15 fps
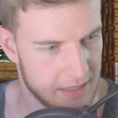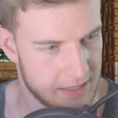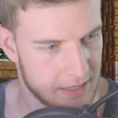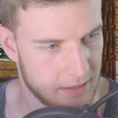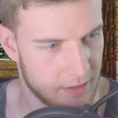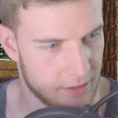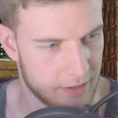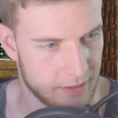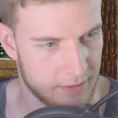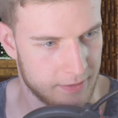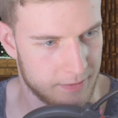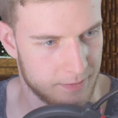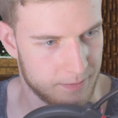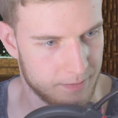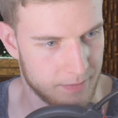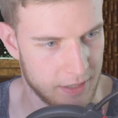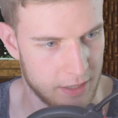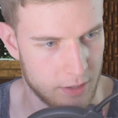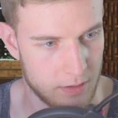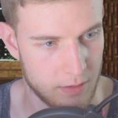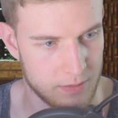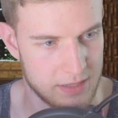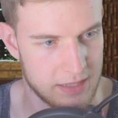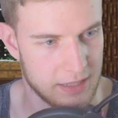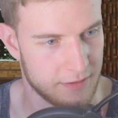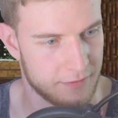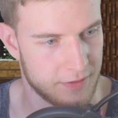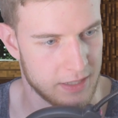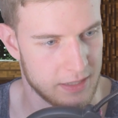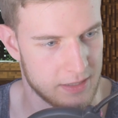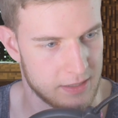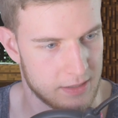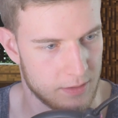Lesson learned. Make your own stuff, kids.